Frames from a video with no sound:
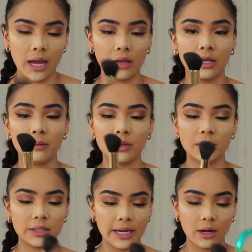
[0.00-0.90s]
And then I'm gonna
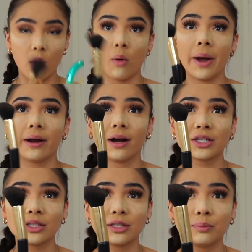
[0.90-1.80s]
take, oh my
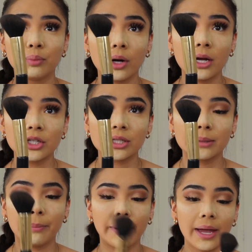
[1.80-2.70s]
gosh, this brush, it's
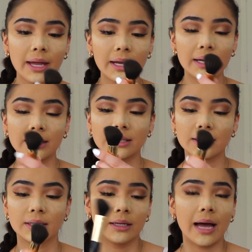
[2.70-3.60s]

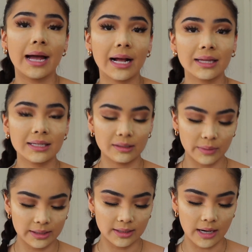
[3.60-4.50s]
bent. I got this in
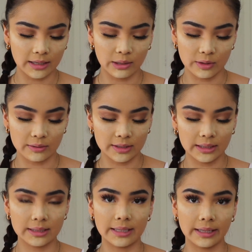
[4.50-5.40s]
my stocking when I was like
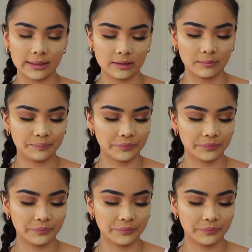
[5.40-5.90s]
6.